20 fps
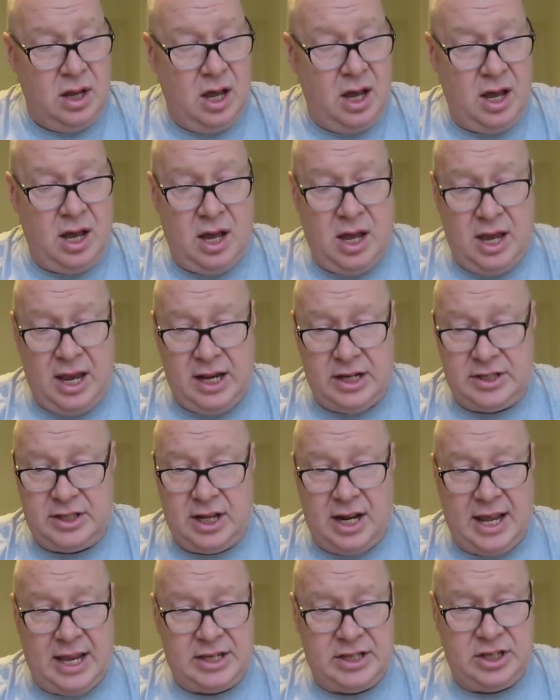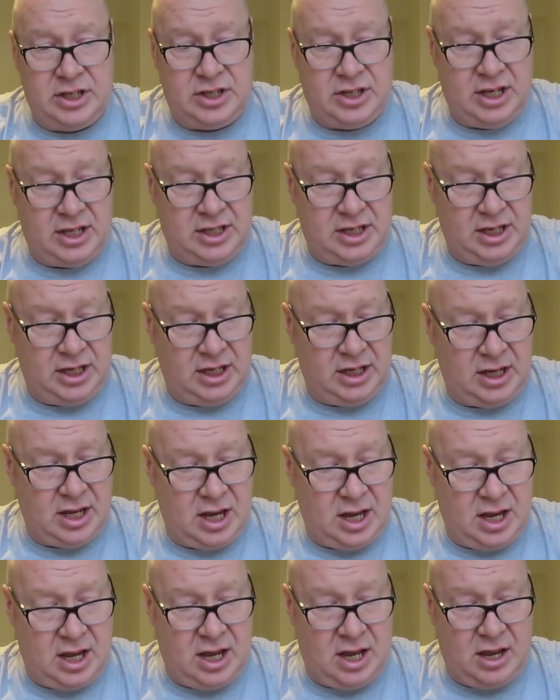It's the Leicester City
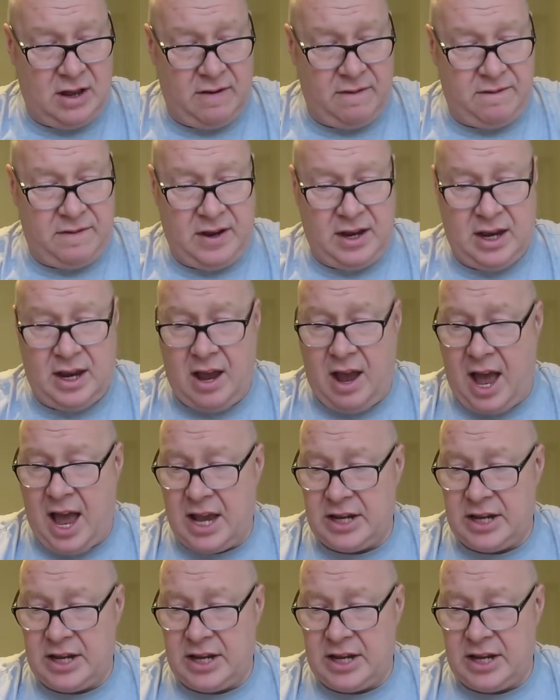v